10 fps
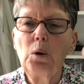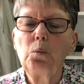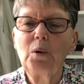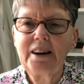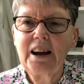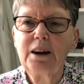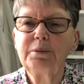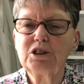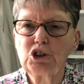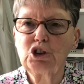When I
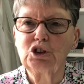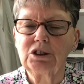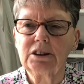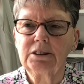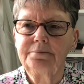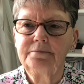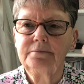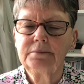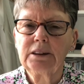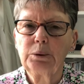was young,
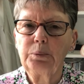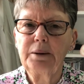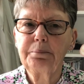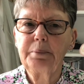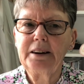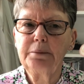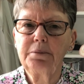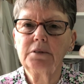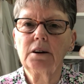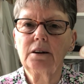when
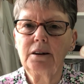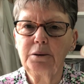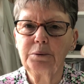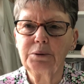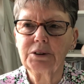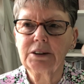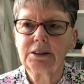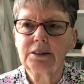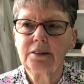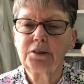people got old,
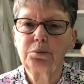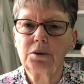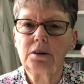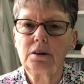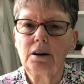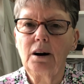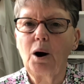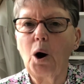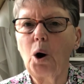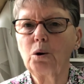they wore
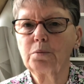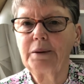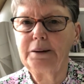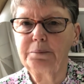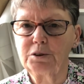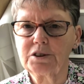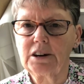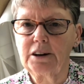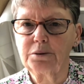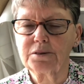old people's
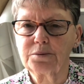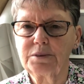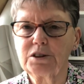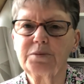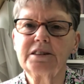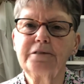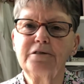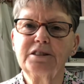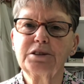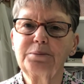clothes, which were
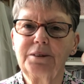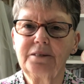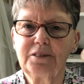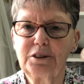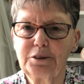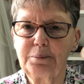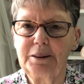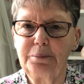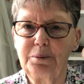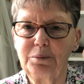different to what the other
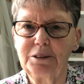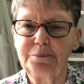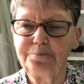people wore.